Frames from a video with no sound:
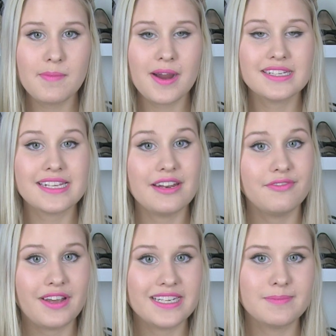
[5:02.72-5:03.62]
eyebrows
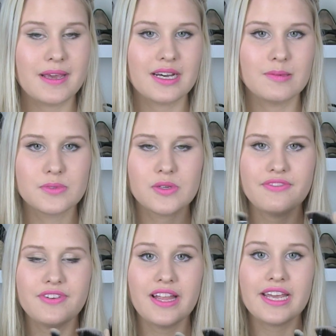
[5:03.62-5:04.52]
and face makeup. So
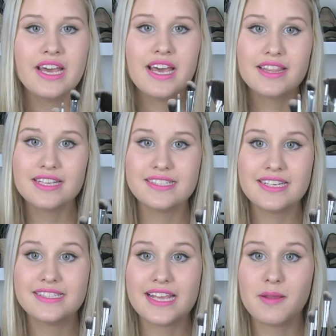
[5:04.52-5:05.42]
I feel like this
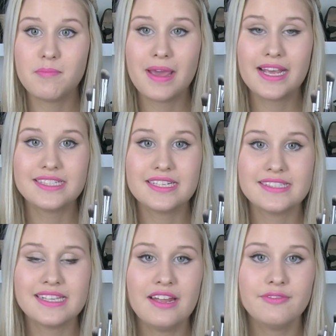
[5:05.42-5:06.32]
is an amazing
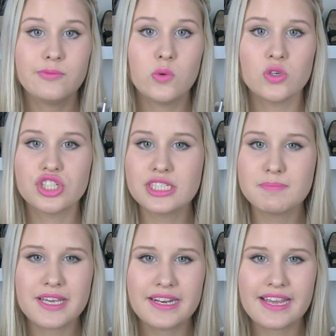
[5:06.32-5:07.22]
set for
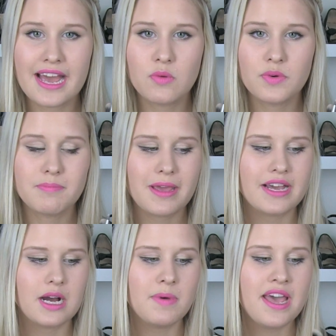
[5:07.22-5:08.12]
just beginning out with
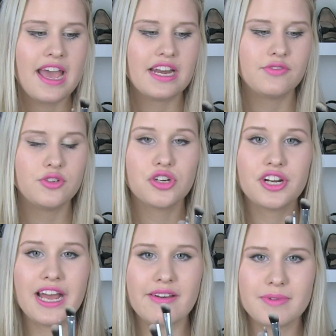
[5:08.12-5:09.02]
makeup, and if you
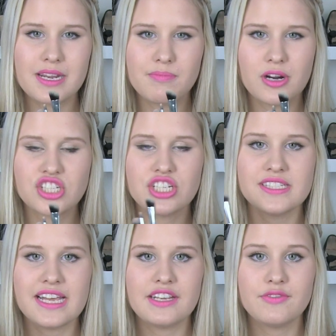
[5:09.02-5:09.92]
don't have many
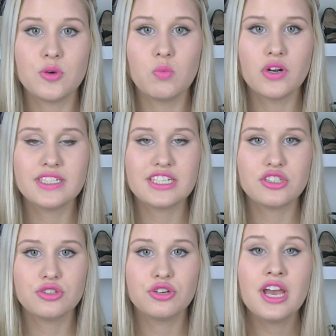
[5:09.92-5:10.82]
brushes and if you're wanting
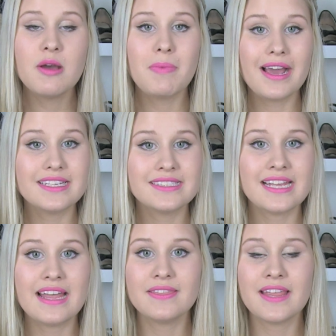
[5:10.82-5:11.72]
to buy a
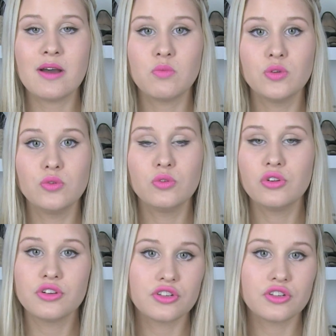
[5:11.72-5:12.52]
set that will